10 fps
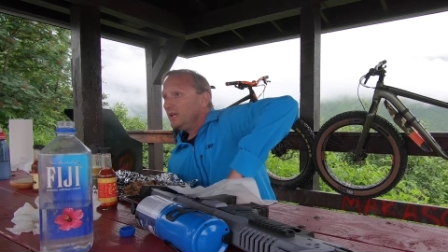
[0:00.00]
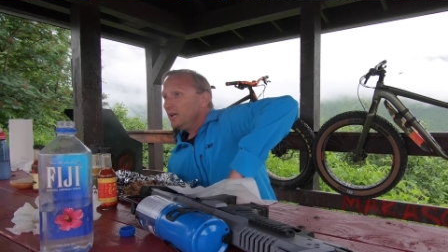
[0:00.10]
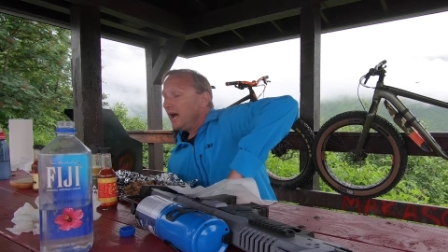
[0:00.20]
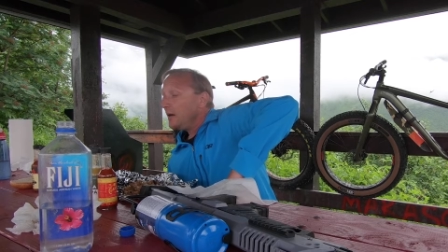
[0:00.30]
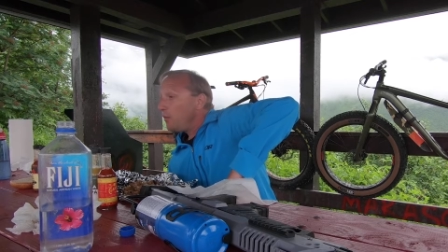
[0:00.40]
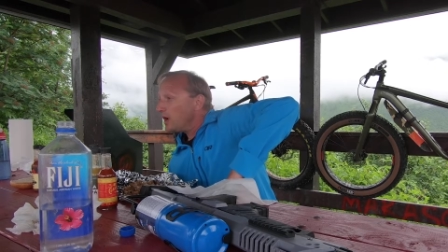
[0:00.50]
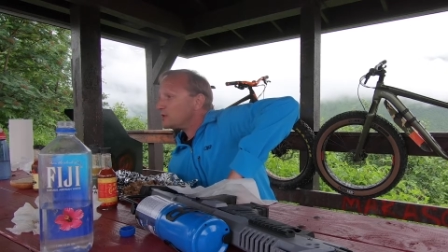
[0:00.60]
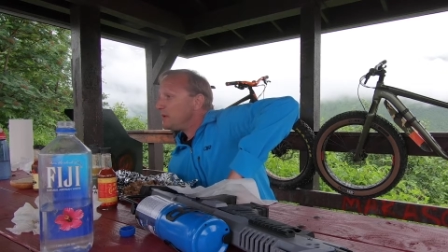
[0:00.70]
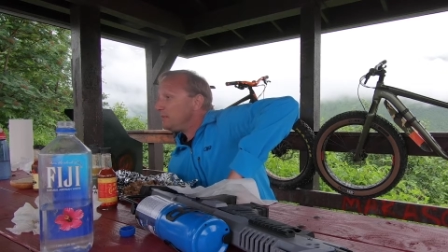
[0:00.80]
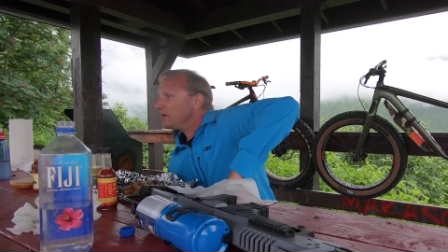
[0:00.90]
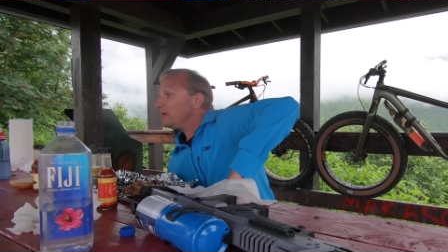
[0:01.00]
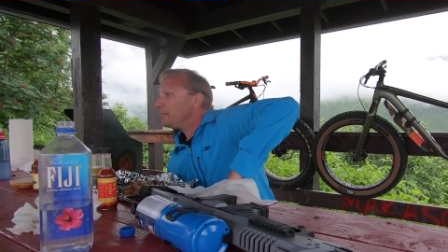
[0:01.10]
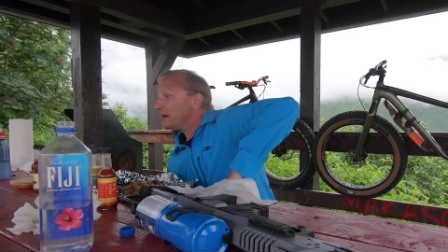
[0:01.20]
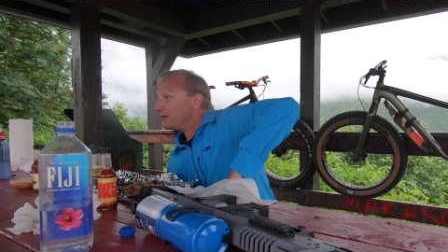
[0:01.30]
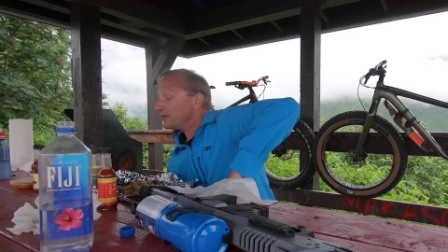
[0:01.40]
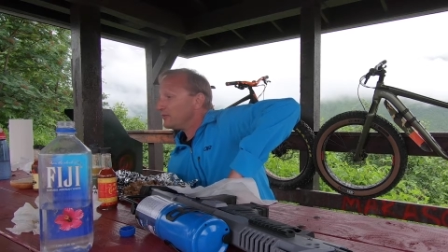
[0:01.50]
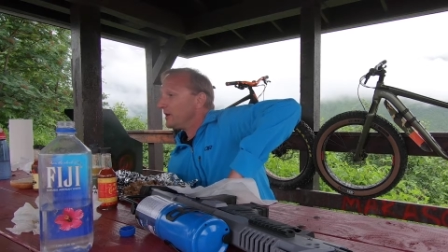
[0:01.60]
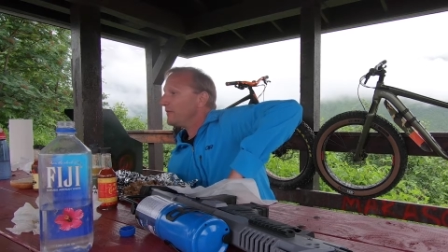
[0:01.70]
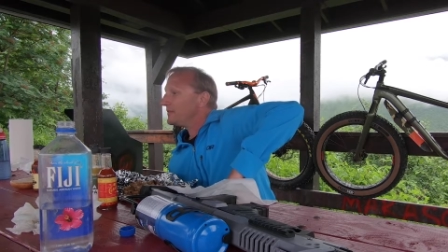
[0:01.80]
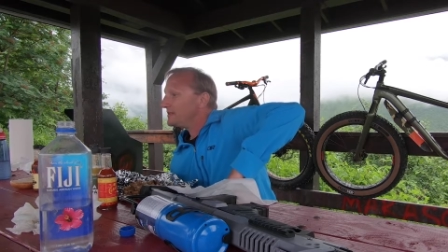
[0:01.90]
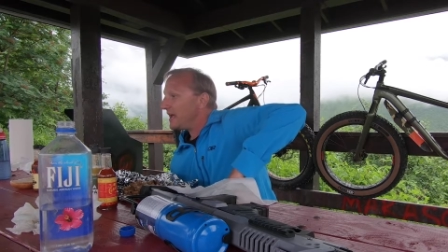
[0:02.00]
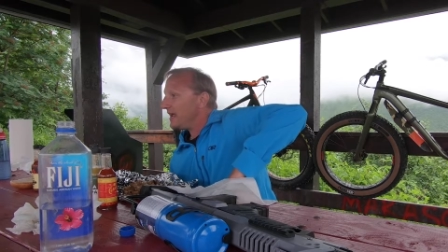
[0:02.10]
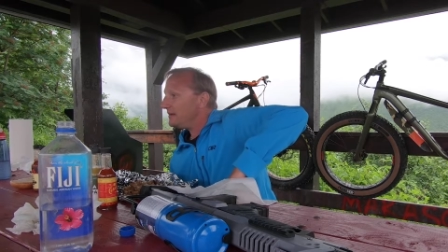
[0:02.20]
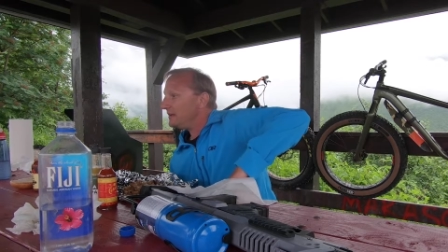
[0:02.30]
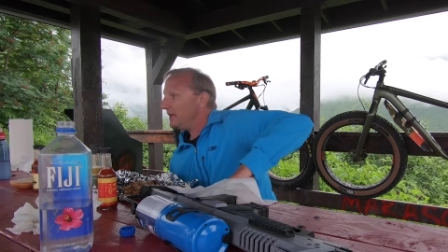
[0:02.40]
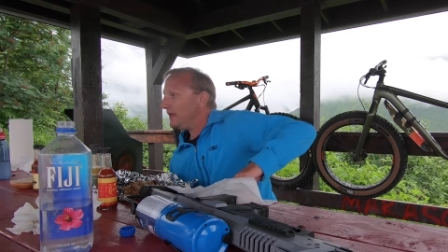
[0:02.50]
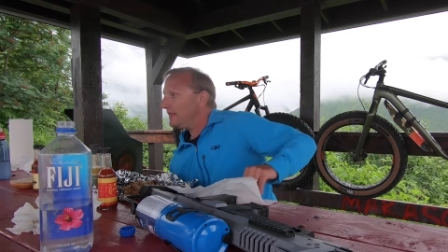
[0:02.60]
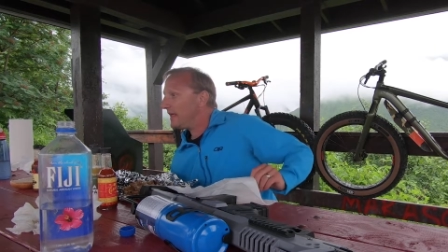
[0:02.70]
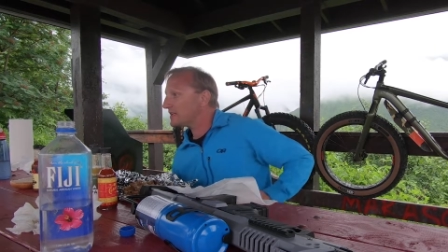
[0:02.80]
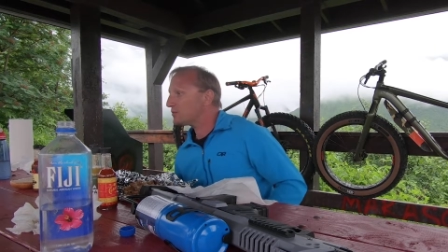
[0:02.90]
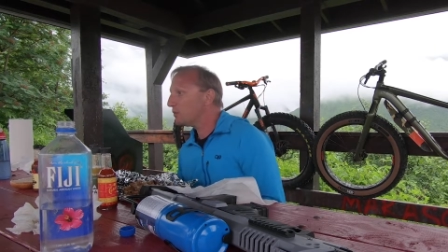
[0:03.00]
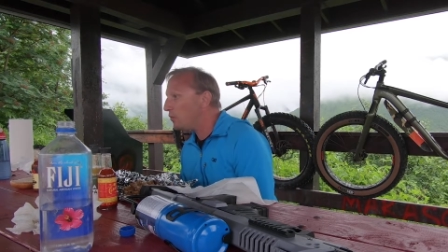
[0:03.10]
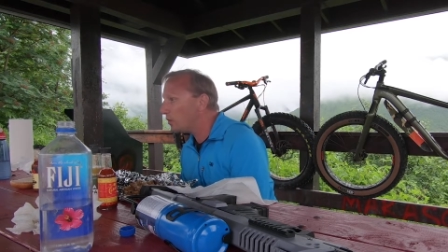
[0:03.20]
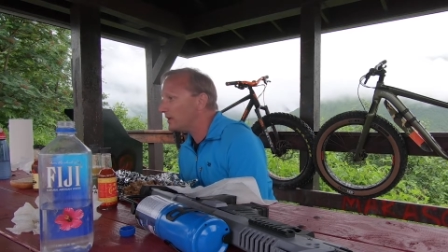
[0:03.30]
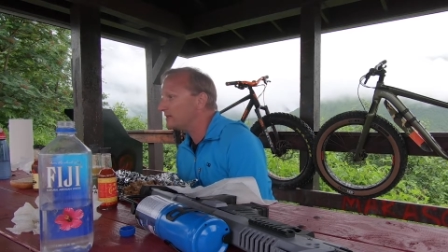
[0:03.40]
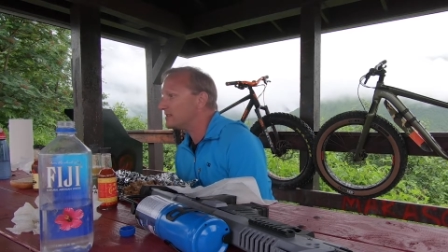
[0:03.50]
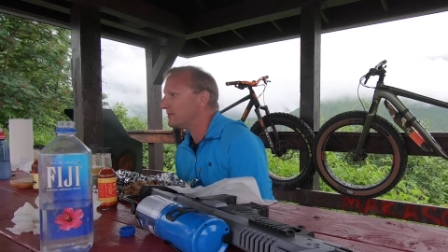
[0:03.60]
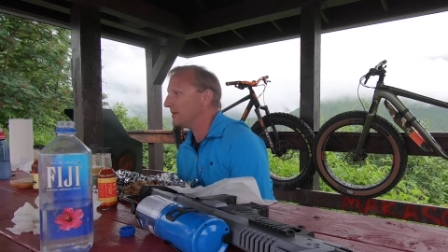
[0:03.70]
I watch people get better throughout the day, and, and that's rewarding to me,